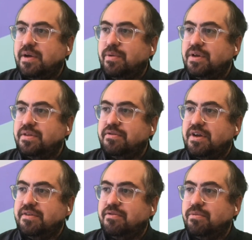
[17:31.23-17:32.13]
I want the
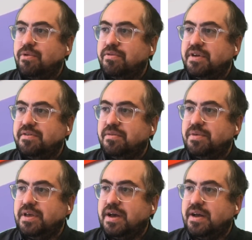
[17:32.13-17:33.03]
transform rotate to
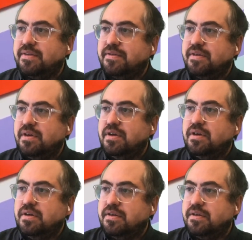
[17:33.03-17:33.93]
be at
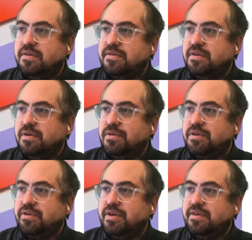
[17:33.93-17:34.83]
0
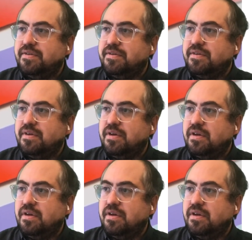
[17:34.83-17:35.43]
degrees.